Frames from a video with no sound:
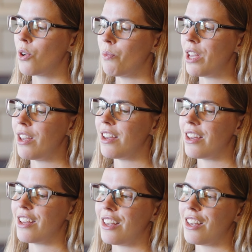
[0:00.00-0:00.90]
we
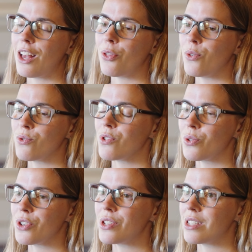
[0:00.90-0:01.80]
can get those
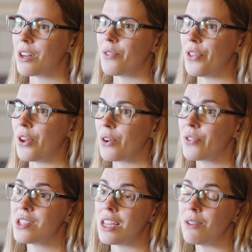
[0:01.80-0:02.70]
resources out of the
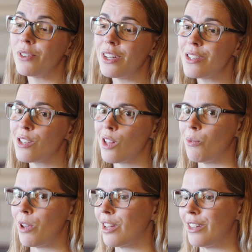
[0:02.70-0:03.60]
earth safely so that
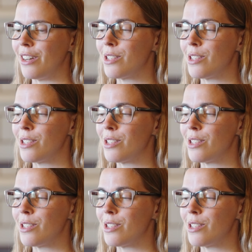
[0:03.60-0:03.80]
we can